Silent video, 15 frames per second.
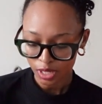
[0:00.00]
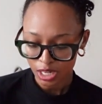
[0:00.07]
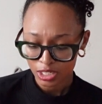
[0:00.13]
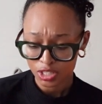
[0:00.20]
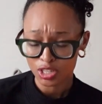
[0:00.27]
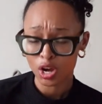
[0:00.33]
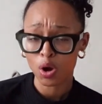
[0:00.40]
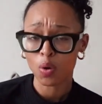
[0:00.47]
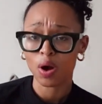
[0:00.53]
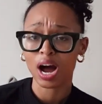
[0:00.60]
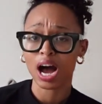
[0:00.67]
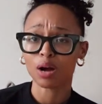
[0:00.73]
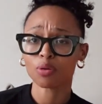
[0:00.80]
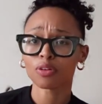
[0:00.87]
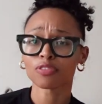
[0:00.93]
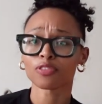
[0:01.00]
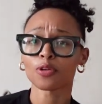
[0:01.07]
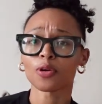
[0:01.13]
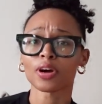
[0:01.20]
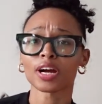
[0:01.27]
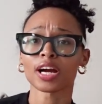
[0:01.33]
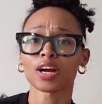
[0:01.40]
So
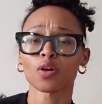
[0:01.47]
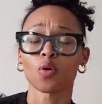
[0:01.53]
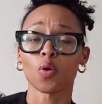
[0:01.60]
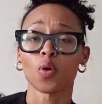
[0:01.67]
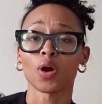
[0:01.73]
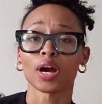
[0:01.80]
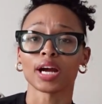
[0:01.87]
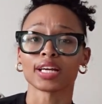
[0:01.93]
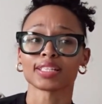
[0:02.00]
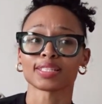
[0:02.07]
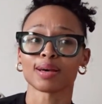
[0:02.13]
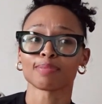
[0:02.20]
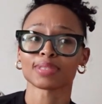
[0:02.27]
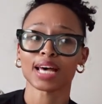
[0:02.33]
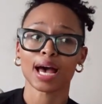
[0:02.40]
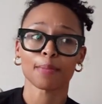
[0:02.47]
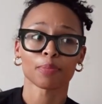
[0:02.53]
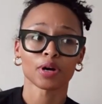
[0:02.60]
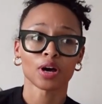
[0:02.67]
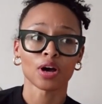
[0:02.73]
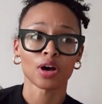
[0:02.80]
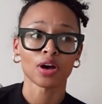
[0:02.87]
Aquaphor or some type
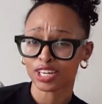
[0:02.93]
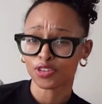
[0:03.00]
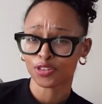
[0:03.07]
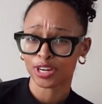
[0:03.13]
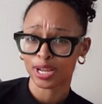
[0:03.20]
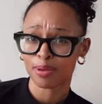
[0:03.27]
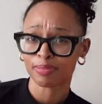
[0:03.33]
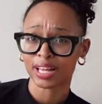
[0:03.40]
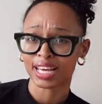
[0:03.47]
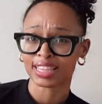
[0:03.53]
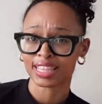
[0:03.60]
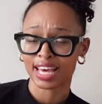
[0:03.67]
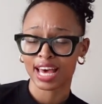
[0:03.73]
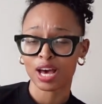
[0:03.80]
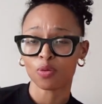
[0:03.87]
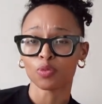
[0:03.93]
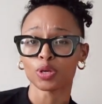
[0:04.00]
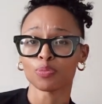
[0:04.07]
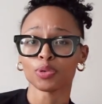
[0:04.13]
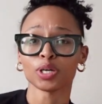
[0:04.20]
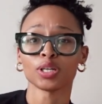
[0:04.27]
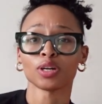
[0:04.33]
of cream like that we
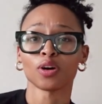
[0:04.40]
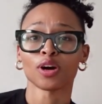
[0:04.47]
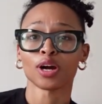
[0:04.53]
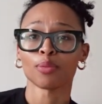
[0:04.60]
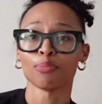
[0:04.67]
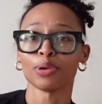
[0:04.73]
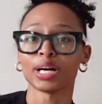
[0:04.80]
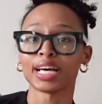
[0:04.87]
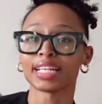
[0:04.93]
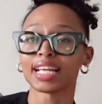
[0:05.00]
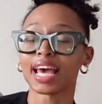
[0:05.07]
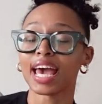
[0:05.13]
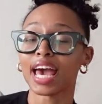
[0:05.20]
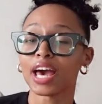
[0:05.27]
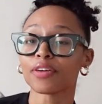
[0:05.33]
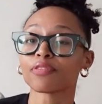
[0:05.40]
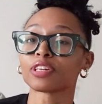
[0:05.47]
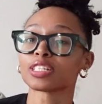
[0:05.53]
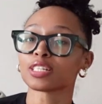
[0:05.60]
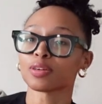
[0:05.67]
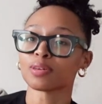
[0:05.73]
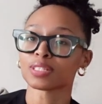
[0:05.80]
put on her butt every
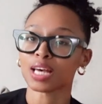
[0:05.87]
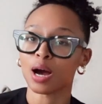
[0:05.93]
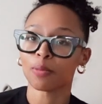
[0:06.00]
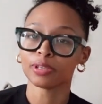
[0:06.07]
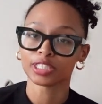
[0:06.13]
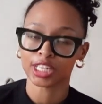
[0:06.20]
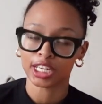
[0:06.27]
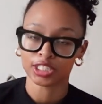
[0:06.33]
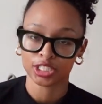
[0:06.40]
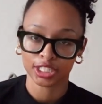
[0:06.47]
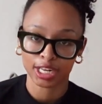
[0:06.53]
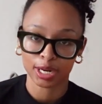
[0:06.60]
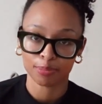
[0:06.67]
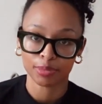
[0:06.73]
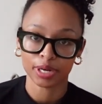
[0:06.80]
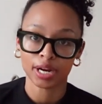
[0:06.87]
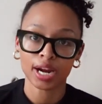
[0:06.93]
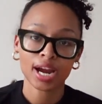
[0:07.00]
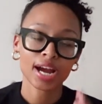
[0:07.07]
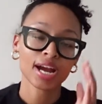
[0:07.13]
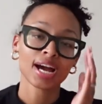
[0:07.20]
single time we change her diaper.